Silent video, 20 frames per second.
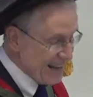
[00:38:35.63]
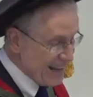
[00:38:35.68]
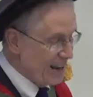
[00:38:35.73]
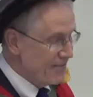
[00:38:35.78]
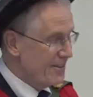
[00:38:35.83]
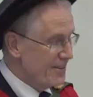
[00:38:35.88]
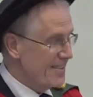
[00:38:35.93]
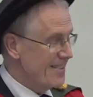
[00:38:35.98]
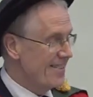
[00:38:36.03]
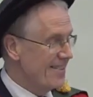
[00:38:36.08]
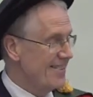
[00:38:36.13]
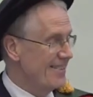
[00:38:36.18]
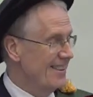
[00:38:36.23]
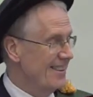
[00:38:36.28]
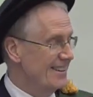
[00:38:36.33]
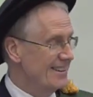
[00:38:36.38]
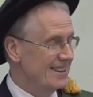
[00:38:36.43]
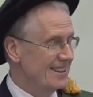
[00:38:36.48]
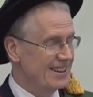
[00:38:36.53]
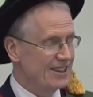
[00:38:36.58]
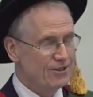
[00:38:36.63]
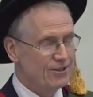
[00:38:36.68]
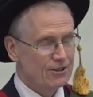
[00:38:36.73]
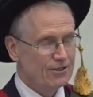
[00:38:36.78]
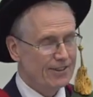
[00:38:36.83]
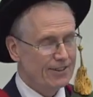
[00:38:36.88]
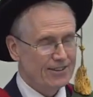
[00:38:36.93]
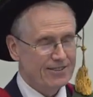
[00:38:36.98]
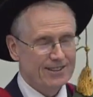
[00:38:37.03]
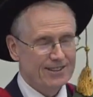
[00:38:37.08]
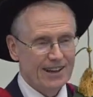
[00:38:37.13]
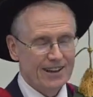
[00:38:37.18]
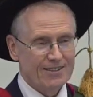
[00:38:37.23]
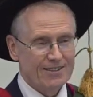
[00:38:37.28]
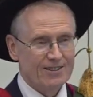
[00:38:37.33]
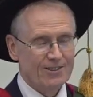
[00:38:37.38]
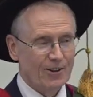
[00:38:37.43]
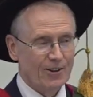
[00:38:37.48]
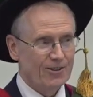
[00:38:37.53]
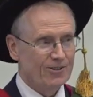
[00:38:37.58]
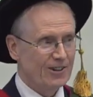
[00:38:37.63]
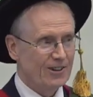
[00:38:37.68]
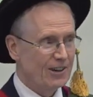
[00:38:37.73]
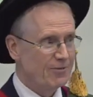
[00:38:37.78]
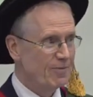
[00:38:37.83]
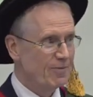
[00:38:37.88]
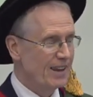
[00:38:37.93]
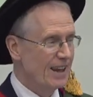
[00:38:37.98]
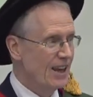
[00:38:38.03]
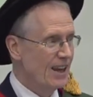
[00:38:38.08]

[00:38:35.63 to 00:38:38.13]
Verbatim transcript: Salvat sit universitas nostra.